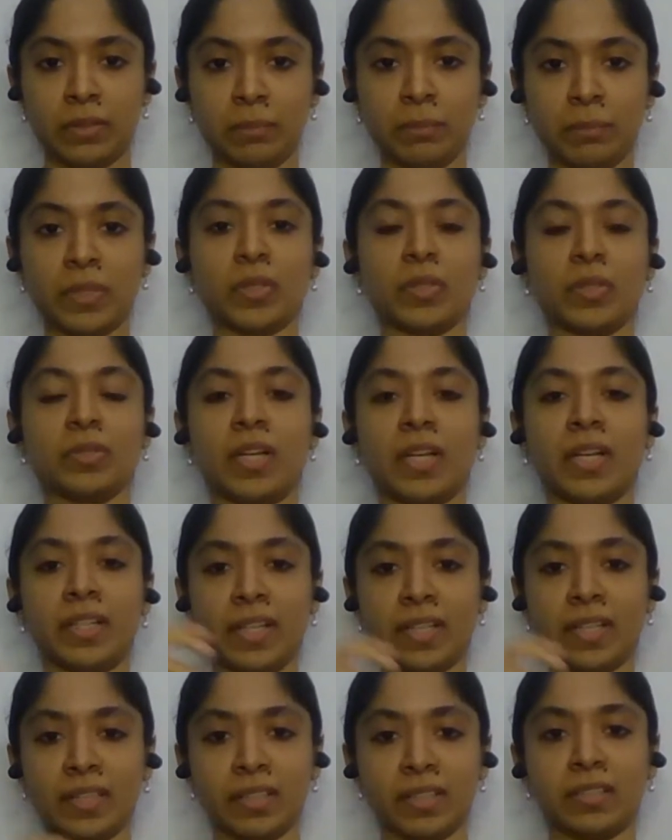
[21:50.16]
because I
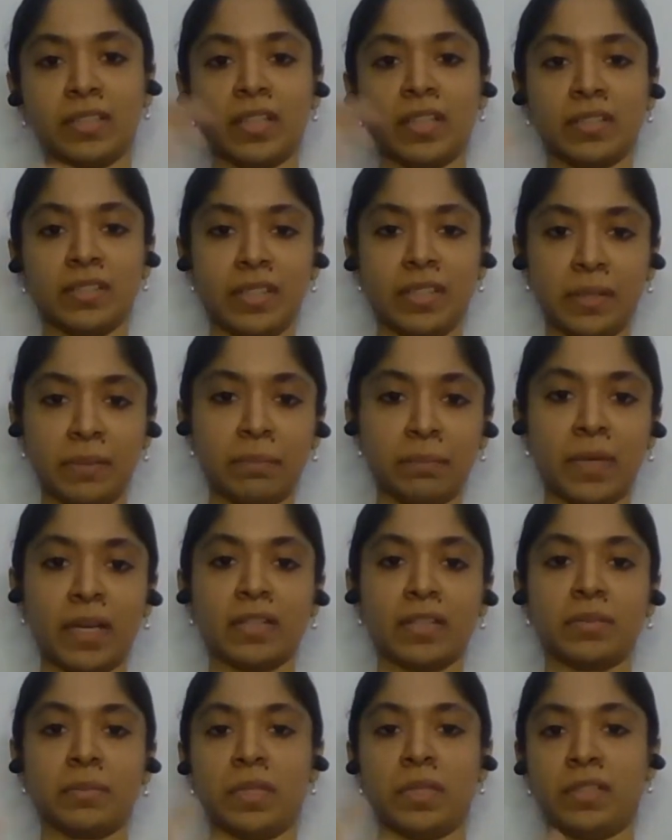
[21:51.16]
recognized him
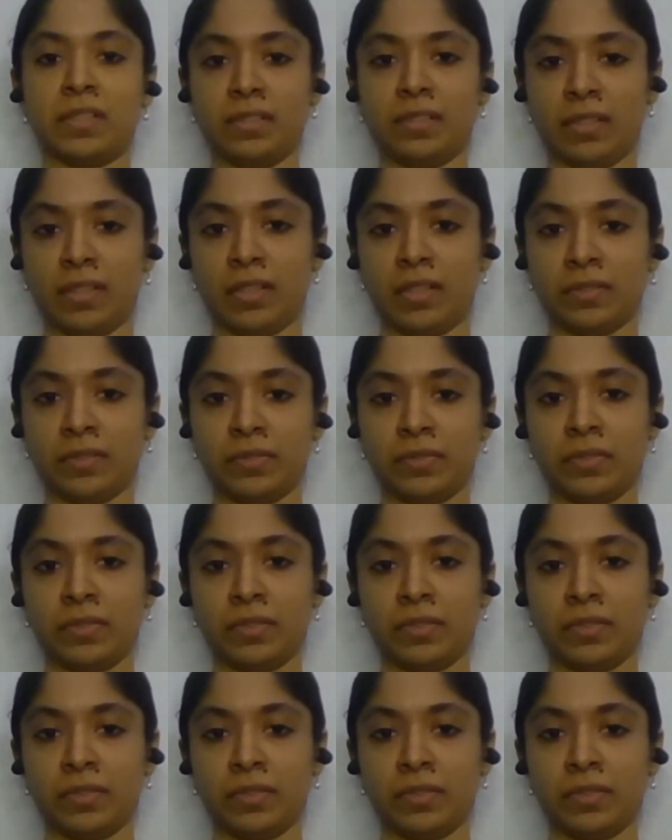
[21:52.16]
as myself